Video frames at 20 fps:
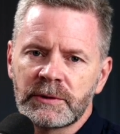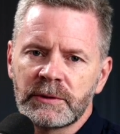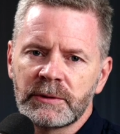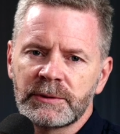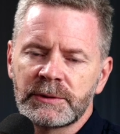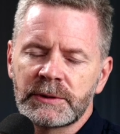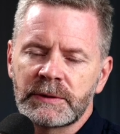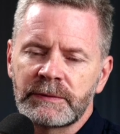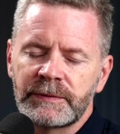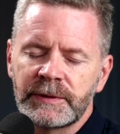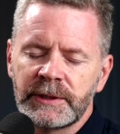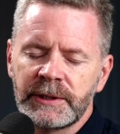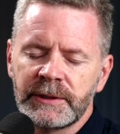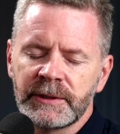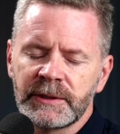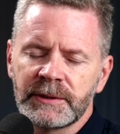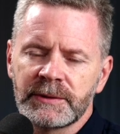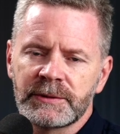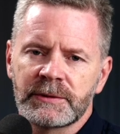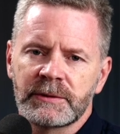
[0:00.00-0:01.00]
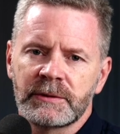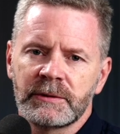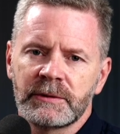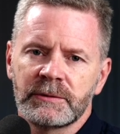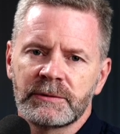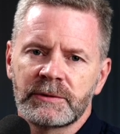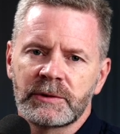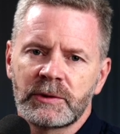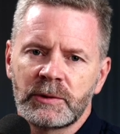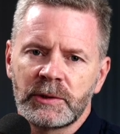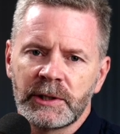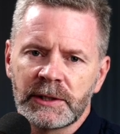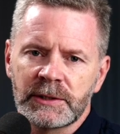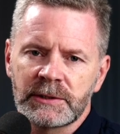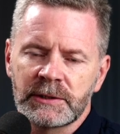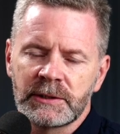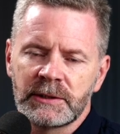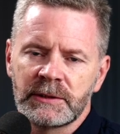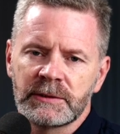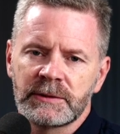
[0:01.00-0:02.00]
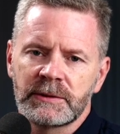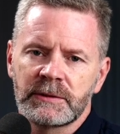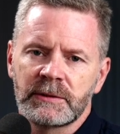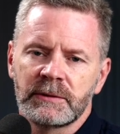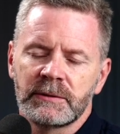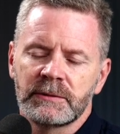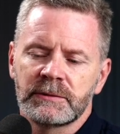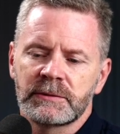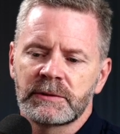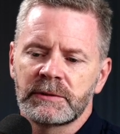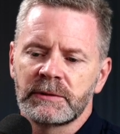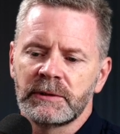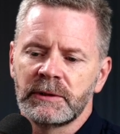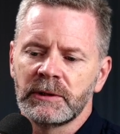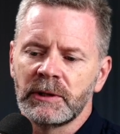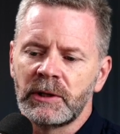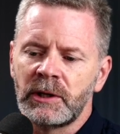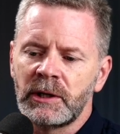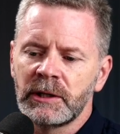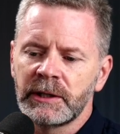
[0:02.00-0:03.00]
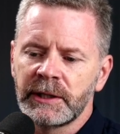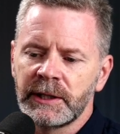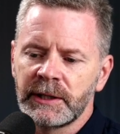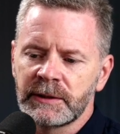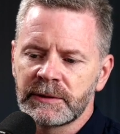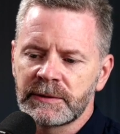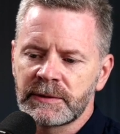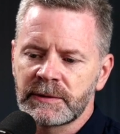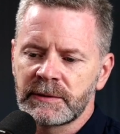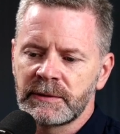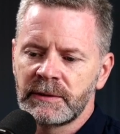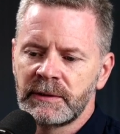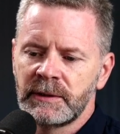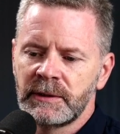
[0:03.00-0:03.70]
those fears, those questions, those longings